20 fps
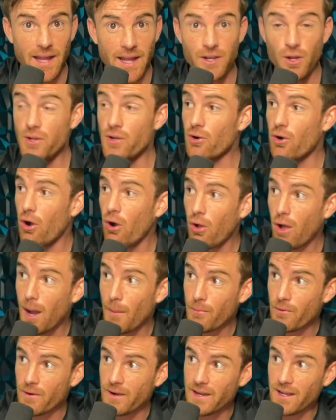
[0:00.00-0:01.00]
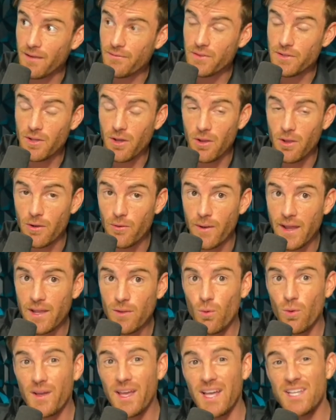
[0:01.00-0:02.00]
I know you're all operating off the dollar, right?
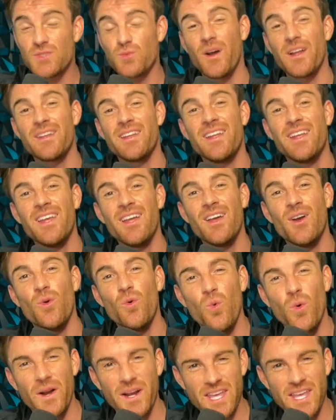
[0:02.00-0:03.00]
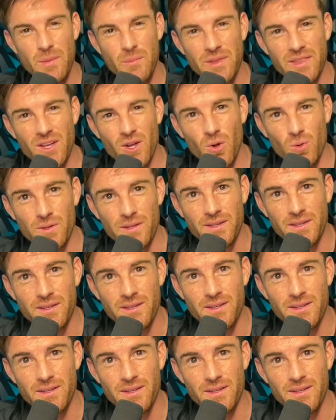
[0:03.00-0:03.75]
Well, guess what? We're keeping the gold."